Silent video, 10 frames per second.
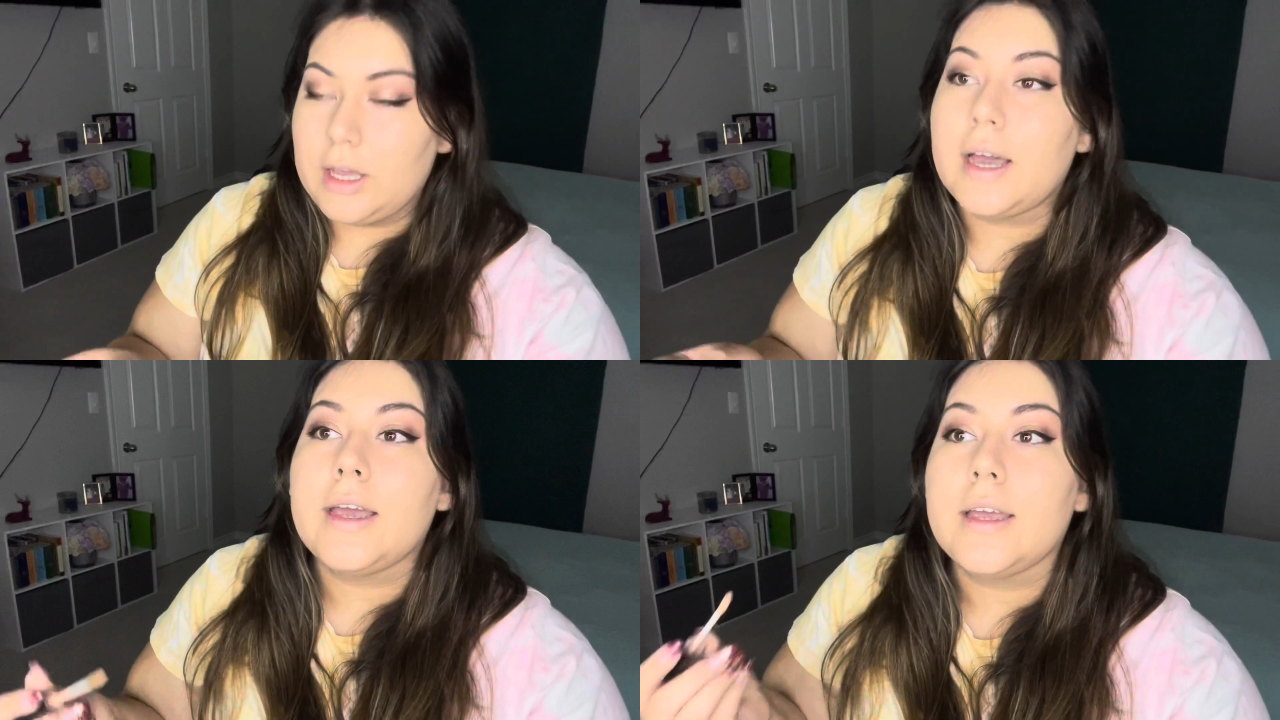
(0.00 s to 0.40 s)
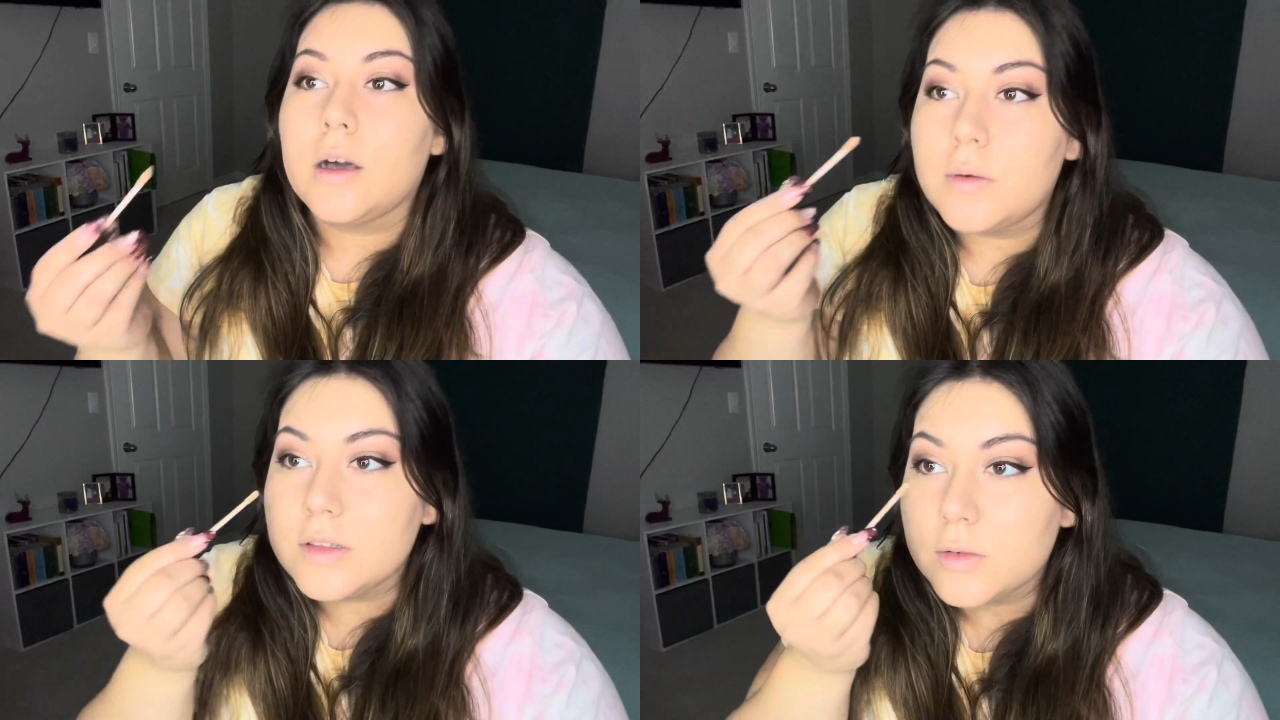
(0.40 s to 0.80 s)
I
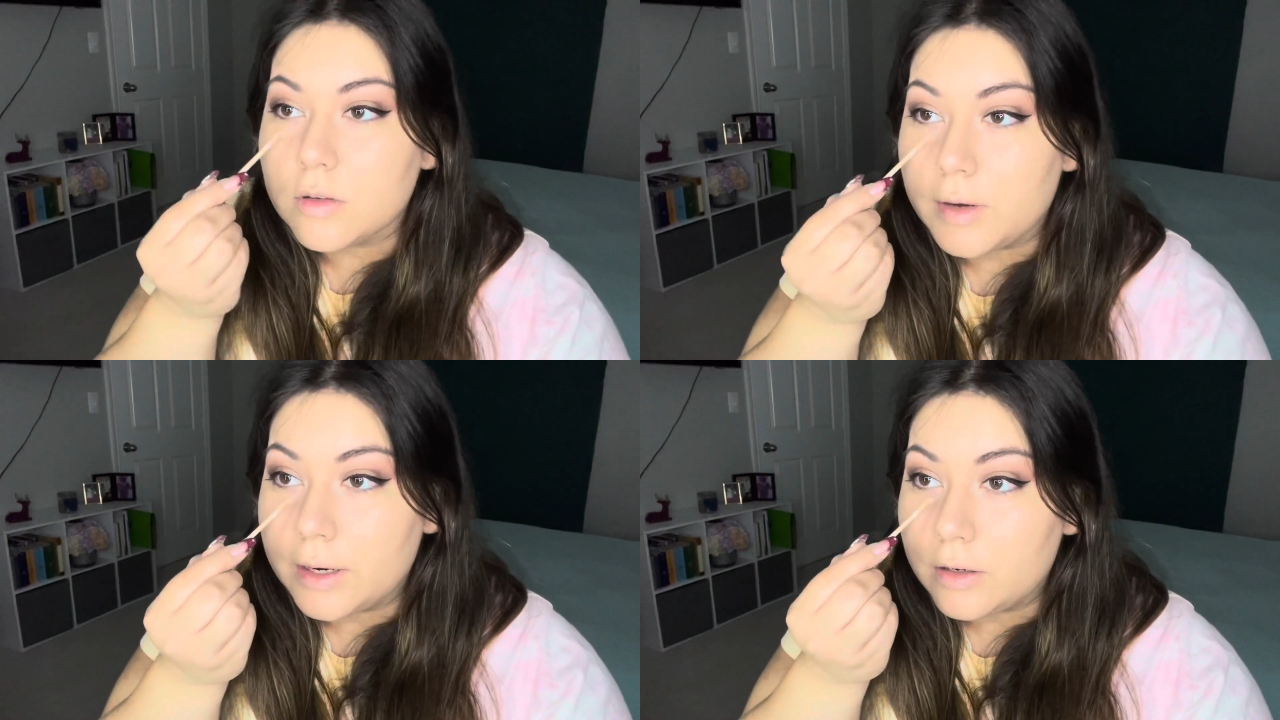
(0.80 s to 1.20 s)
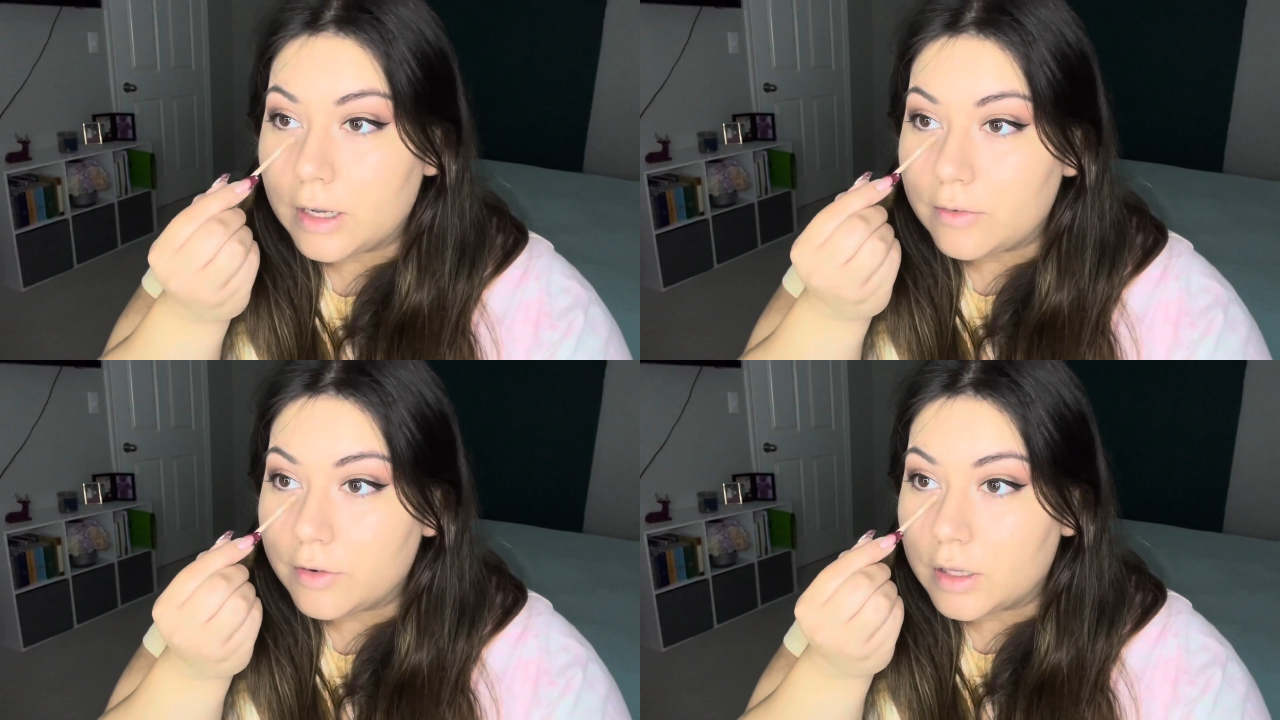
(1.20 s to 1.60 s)
always was a ride or
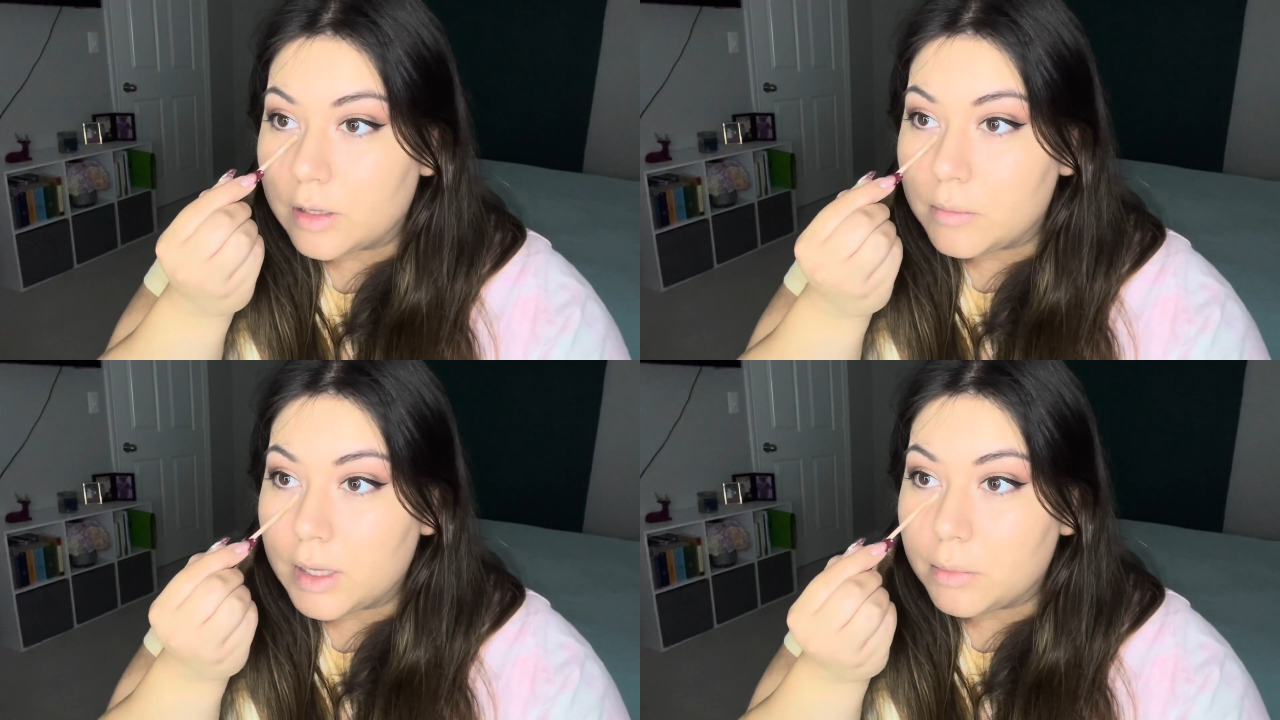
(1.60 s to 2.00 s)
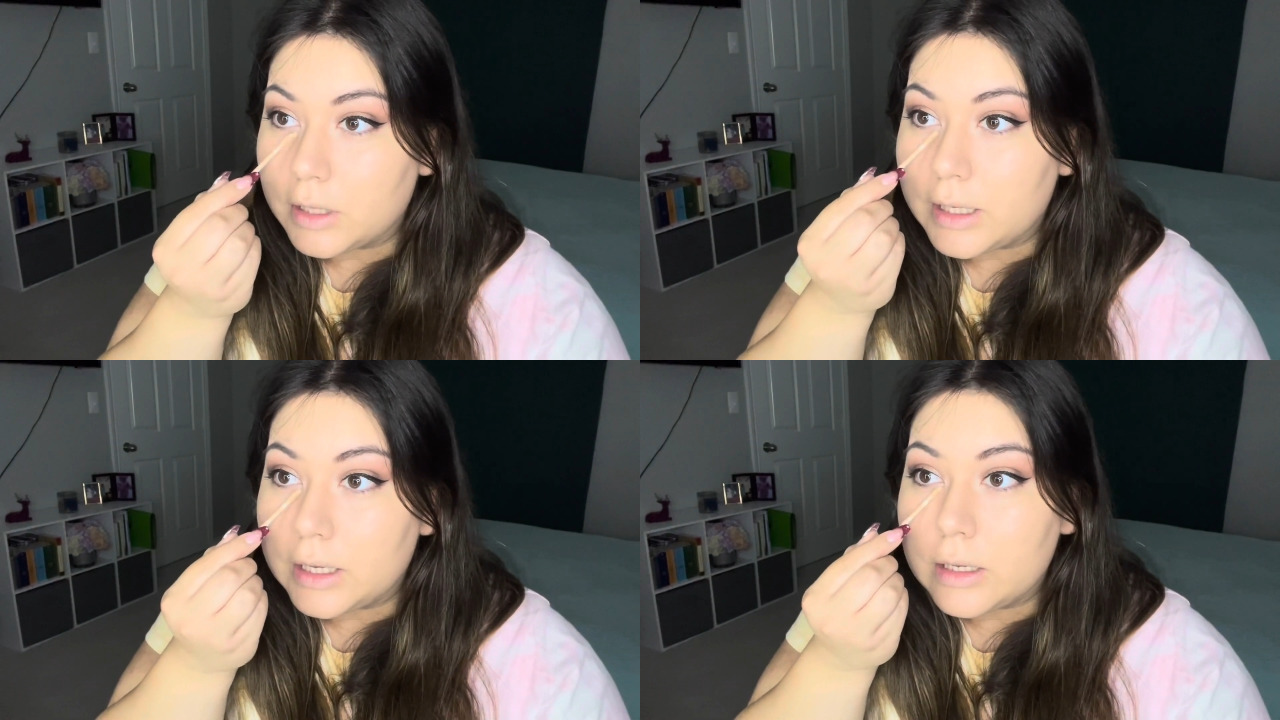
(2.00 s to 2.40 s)
die for the
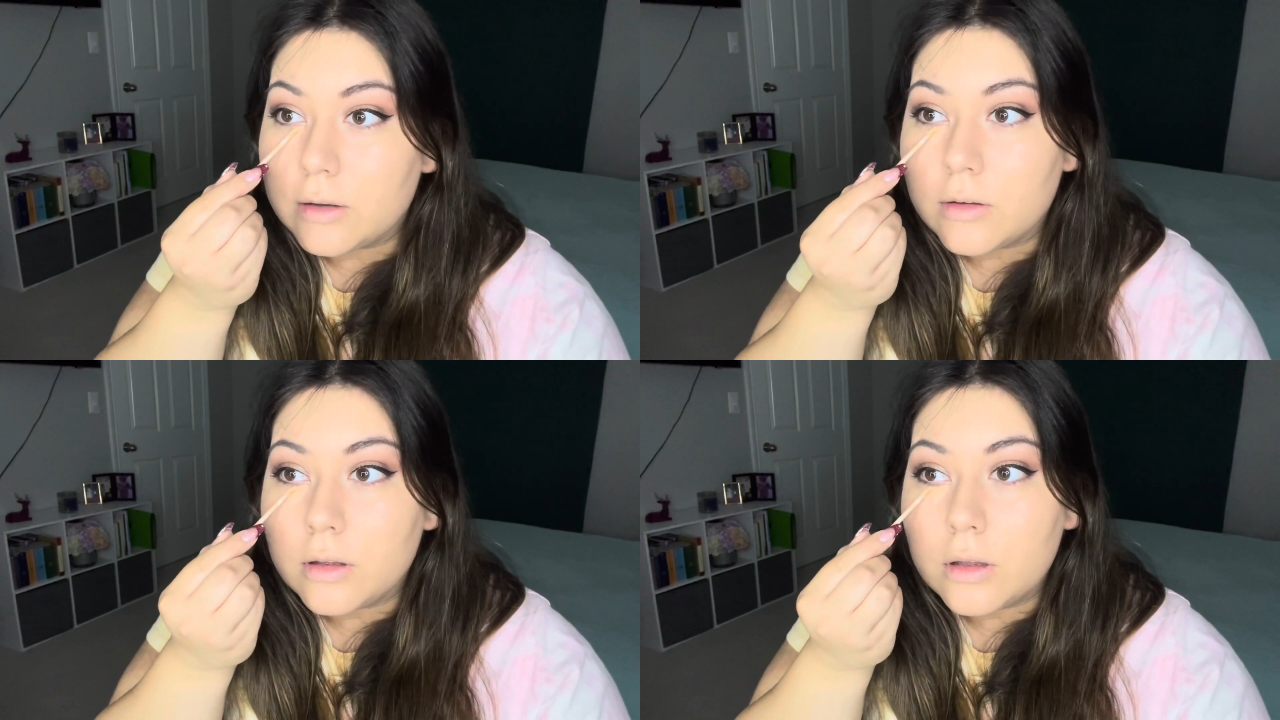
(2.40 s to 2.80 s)
Maybelline